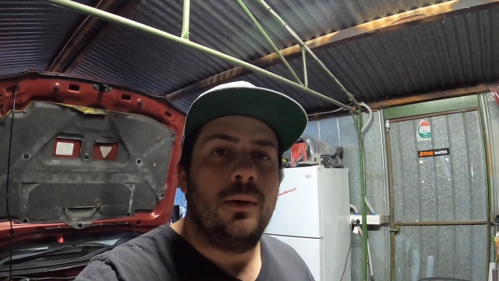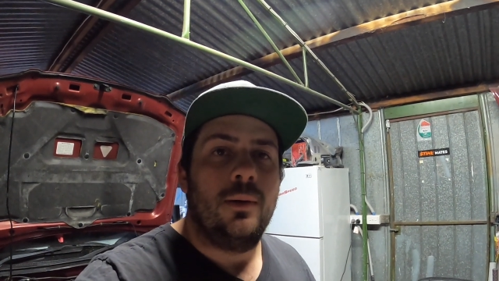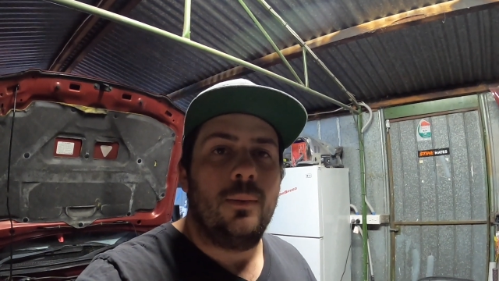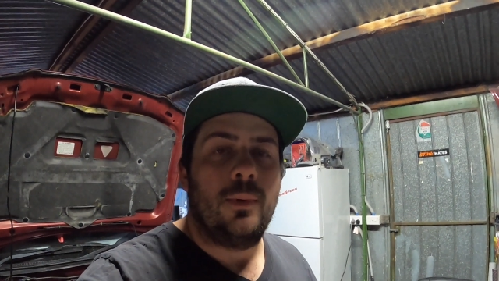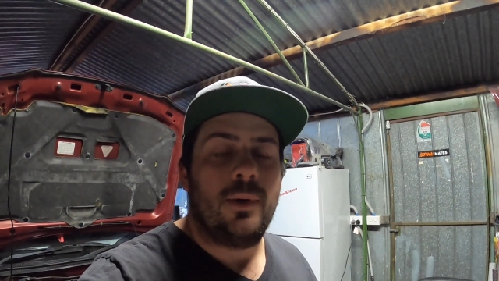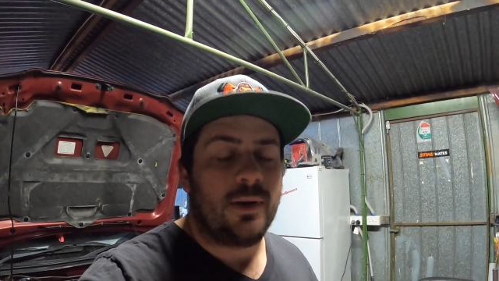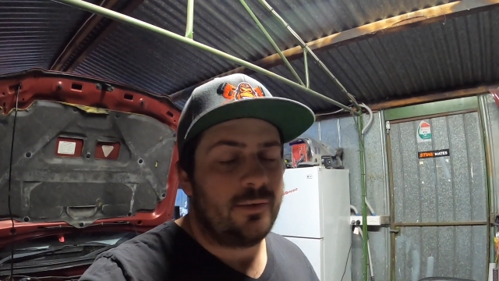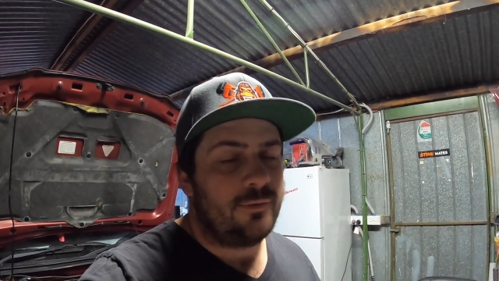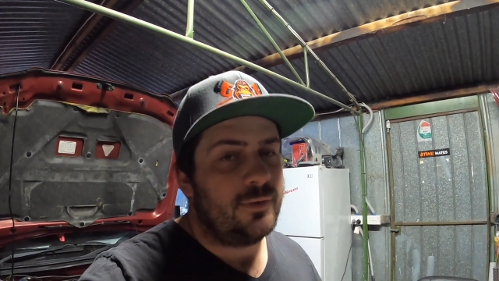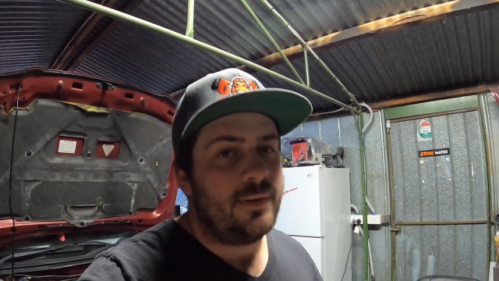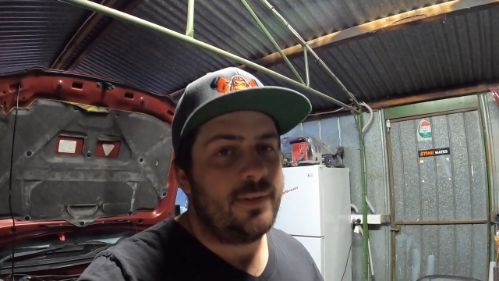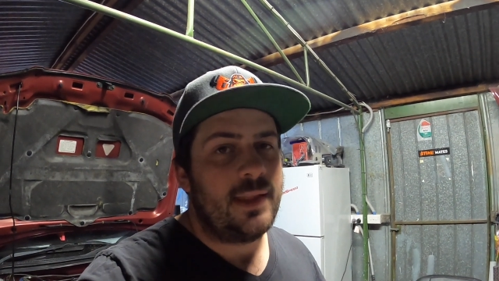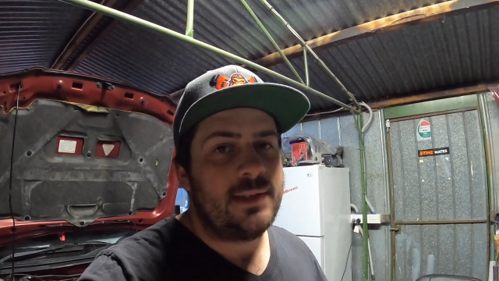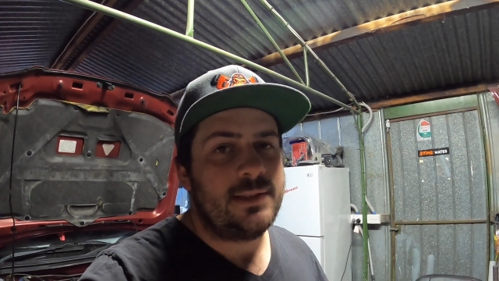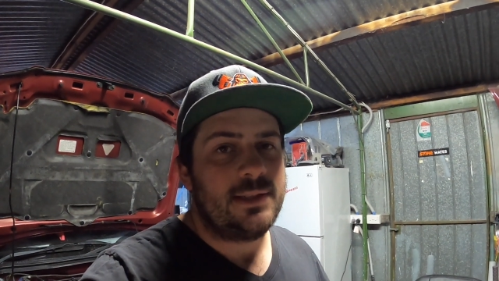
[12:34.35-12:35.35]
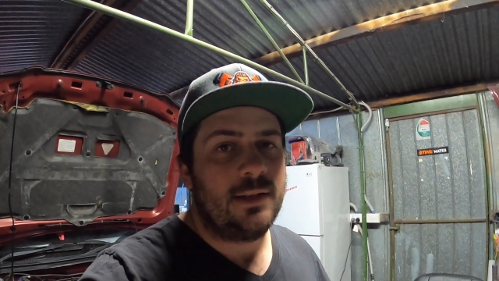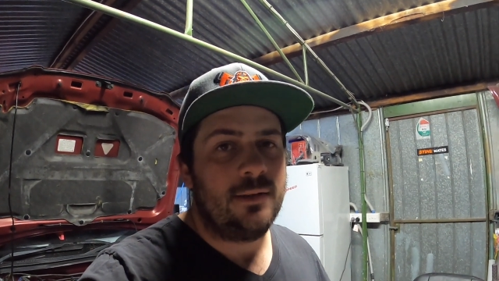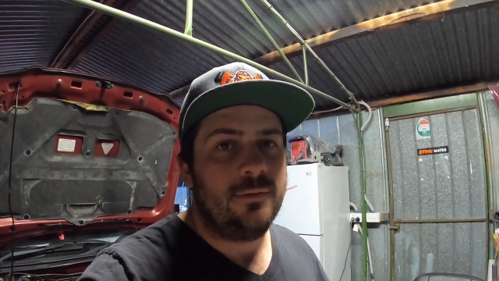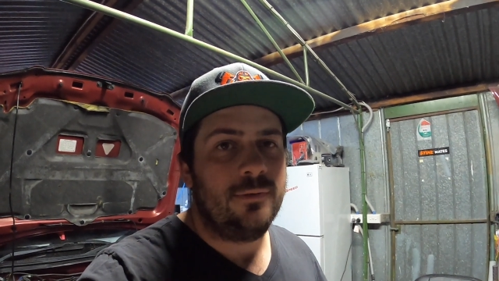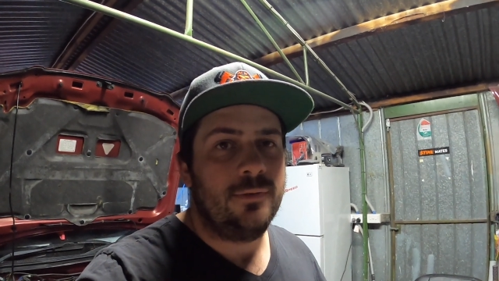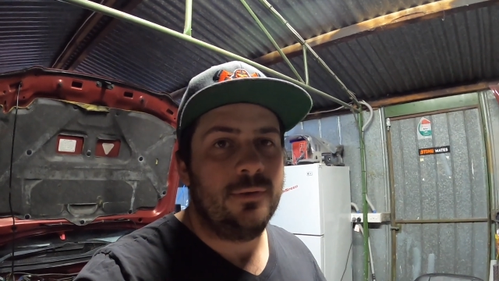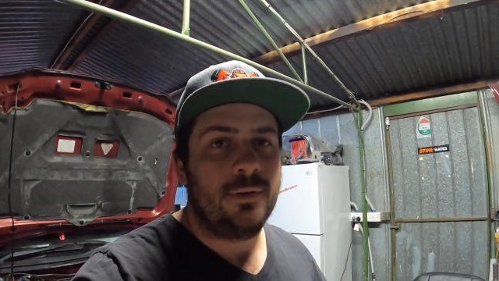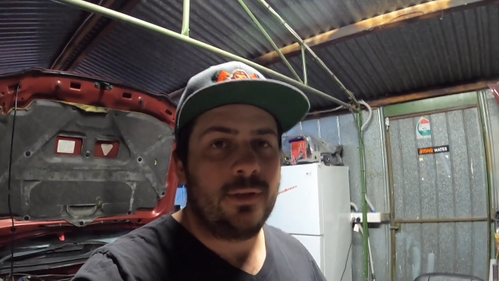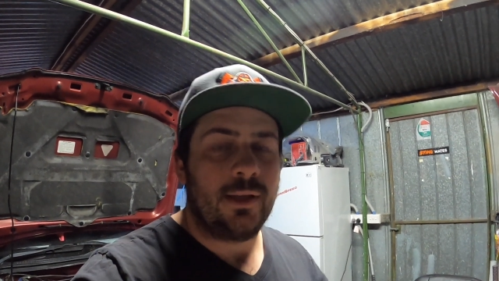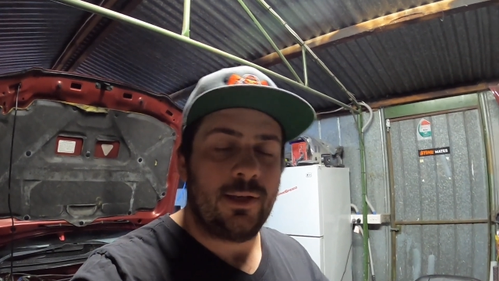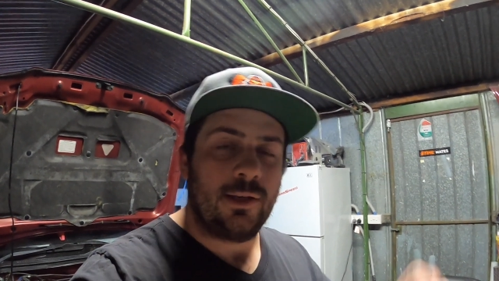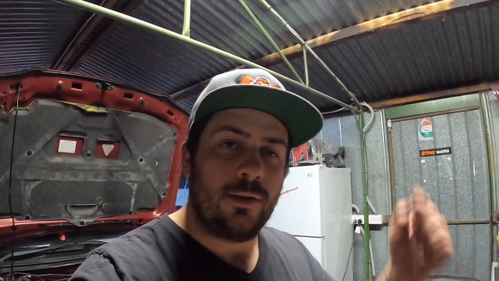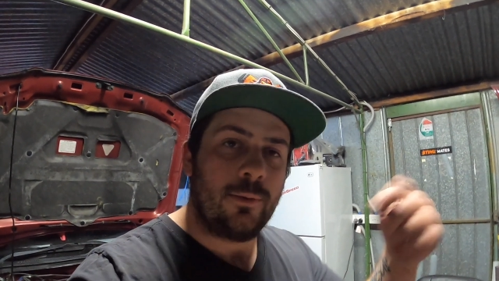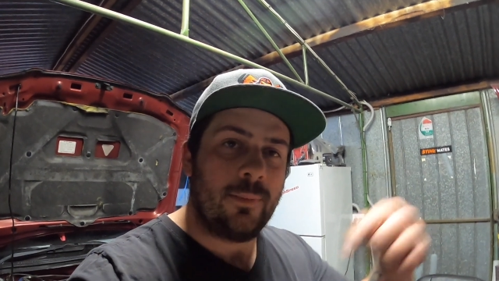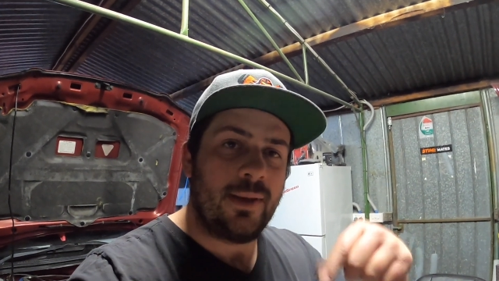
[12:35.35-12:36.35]
where I can find that stuff, can
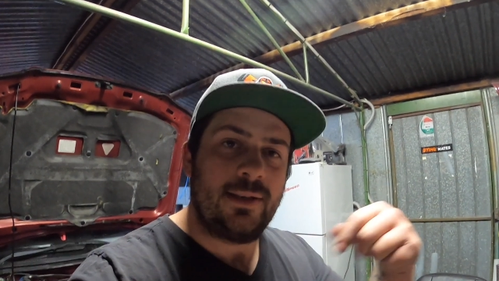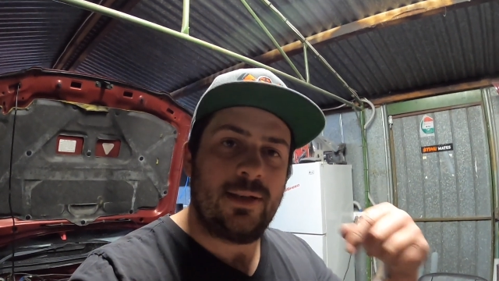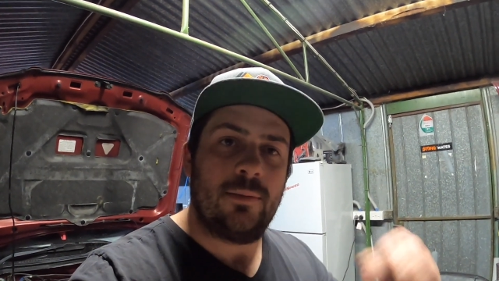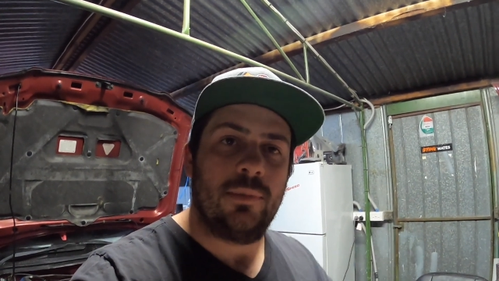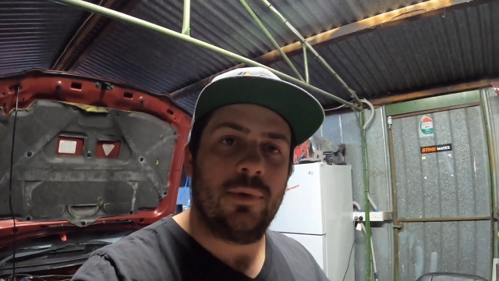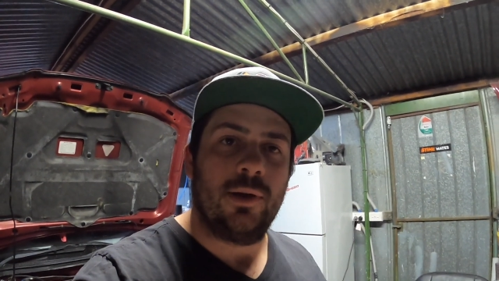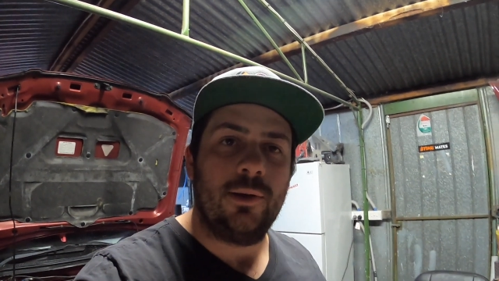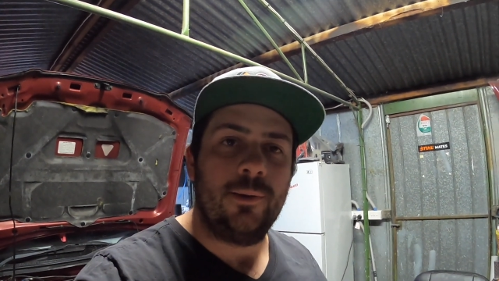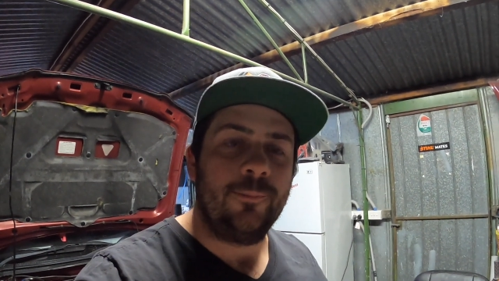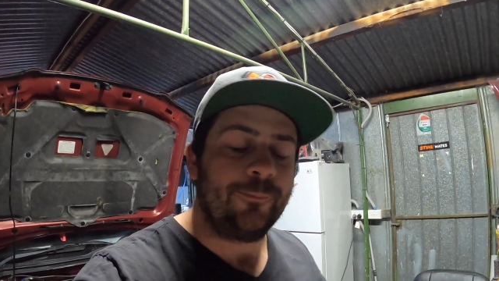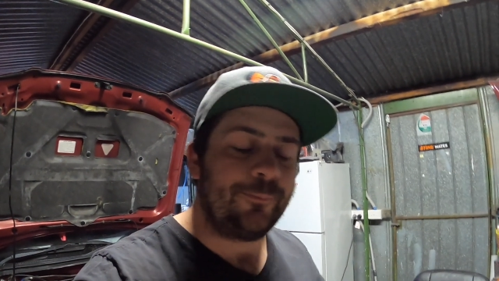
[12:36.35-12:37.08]
you comment down below?